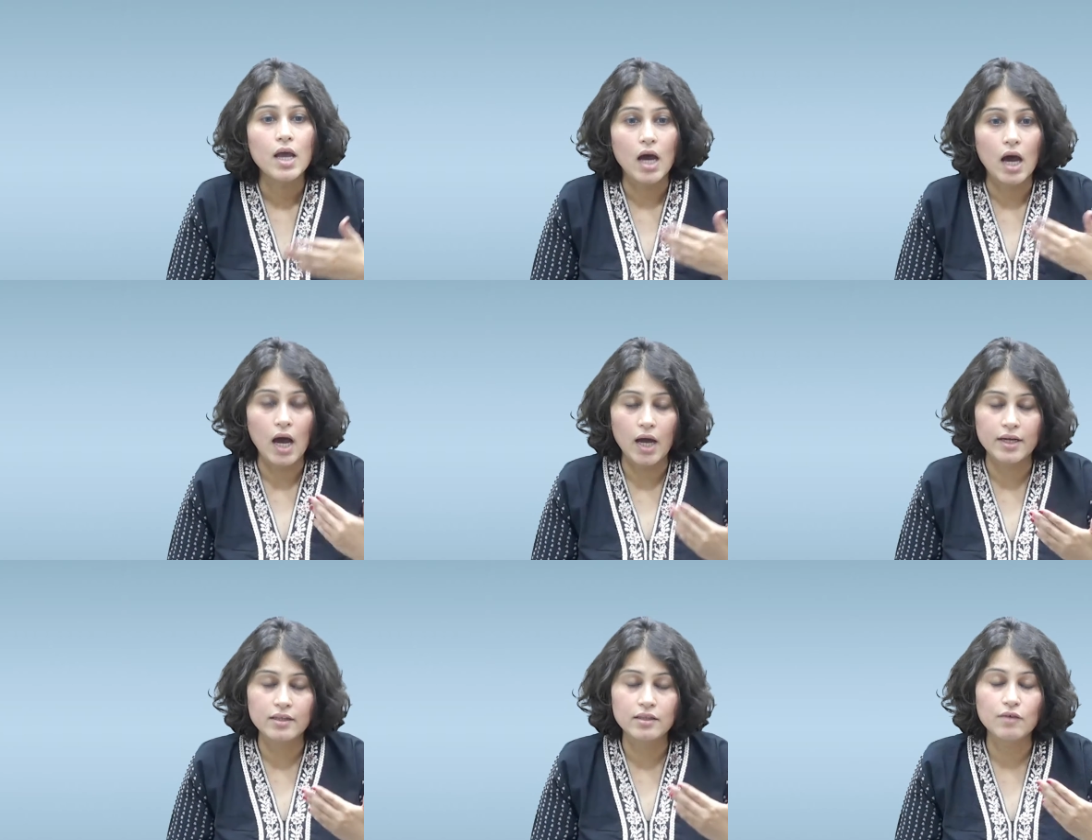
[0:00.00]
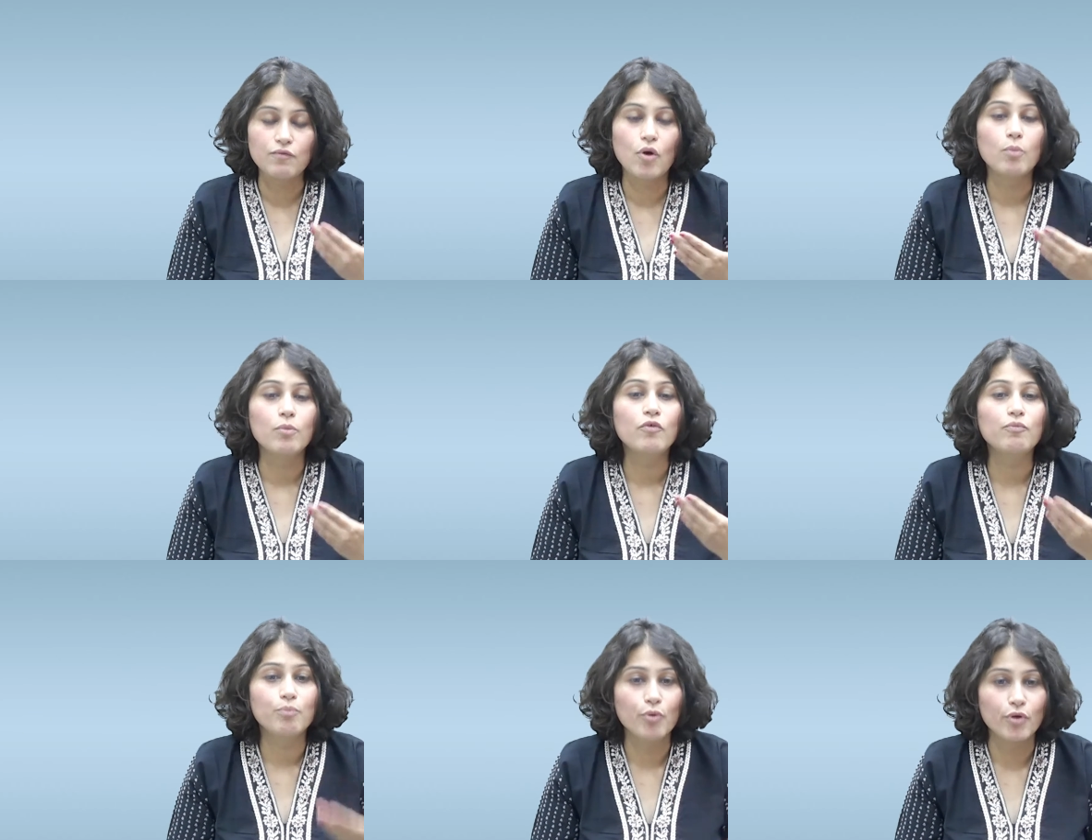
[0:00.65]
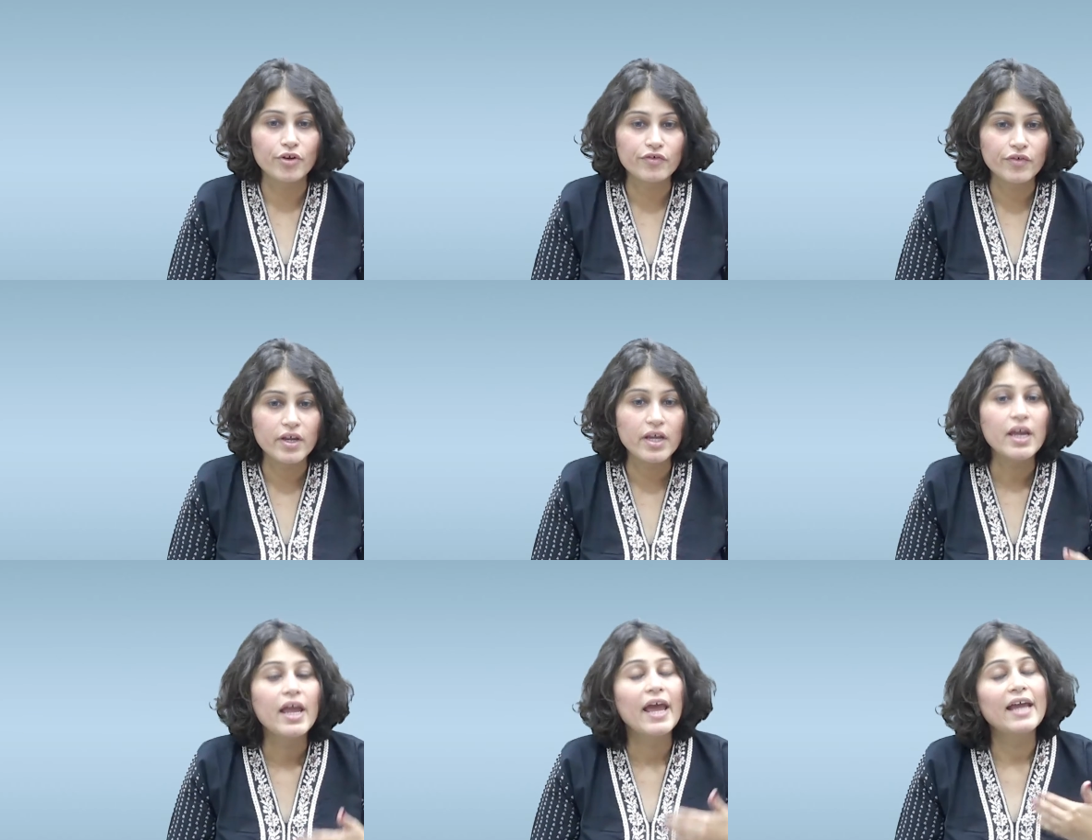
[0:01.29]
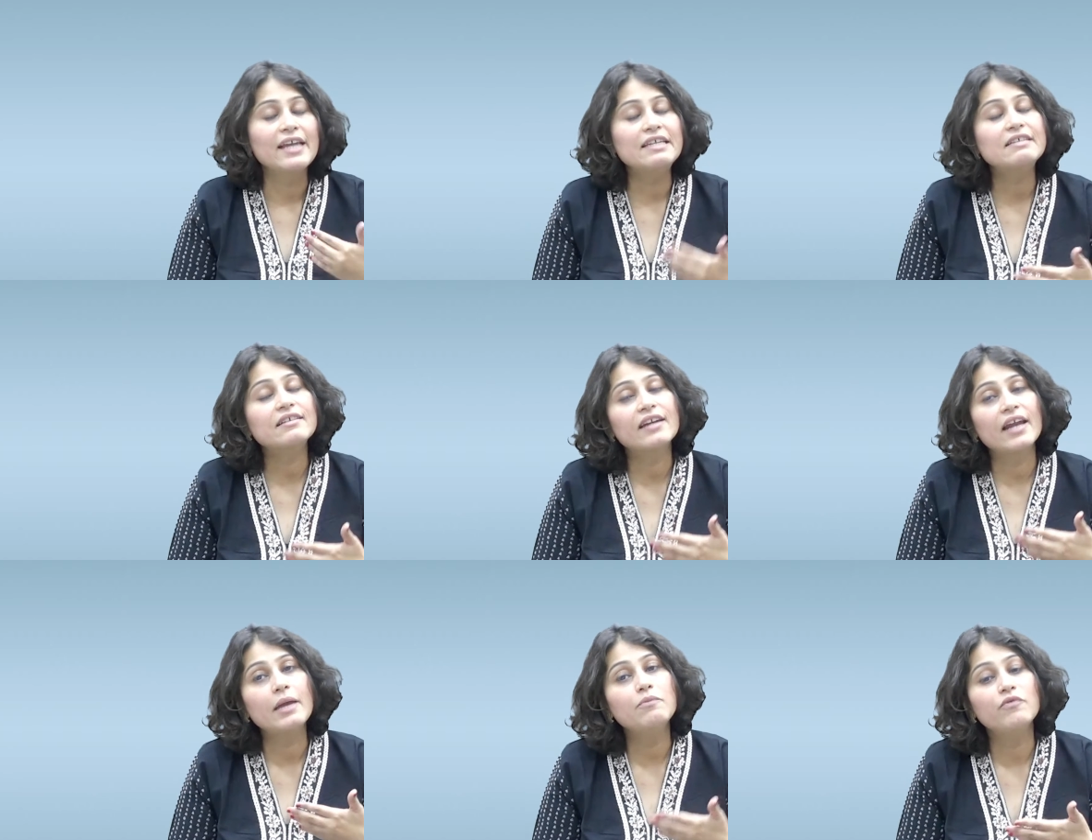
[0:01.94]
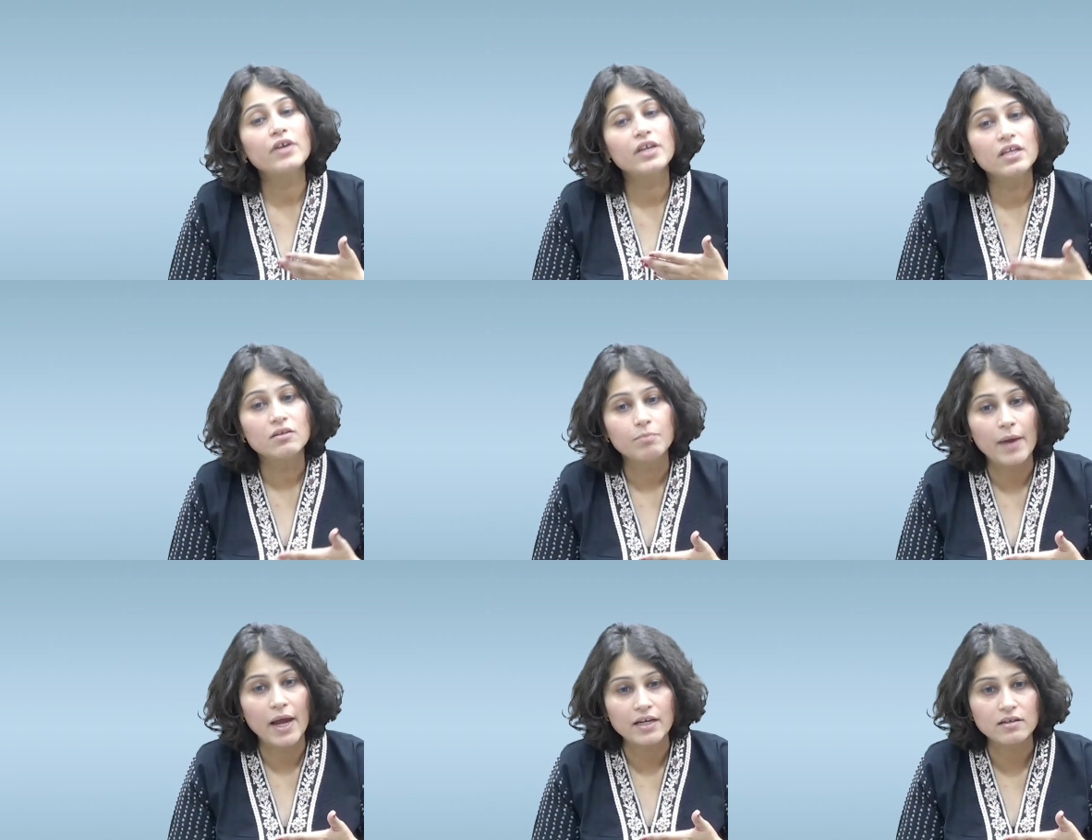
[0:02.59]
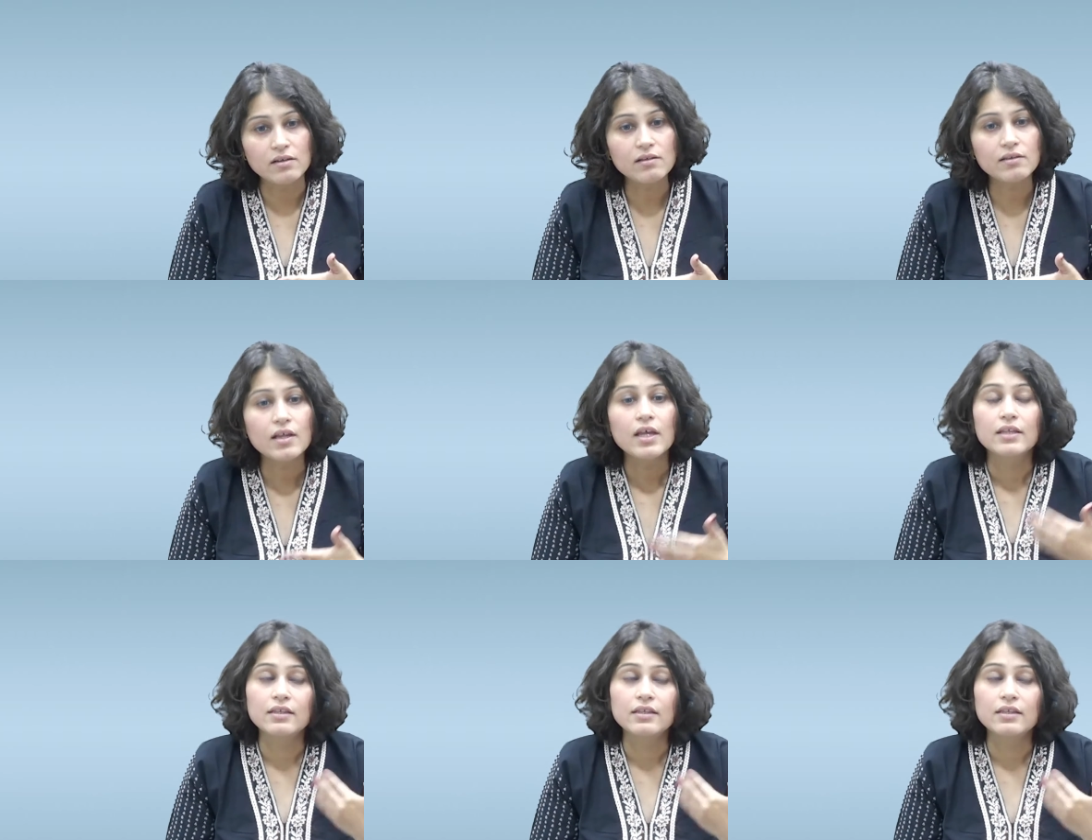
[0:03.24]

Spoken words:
are in the form of poetry and describe various battles.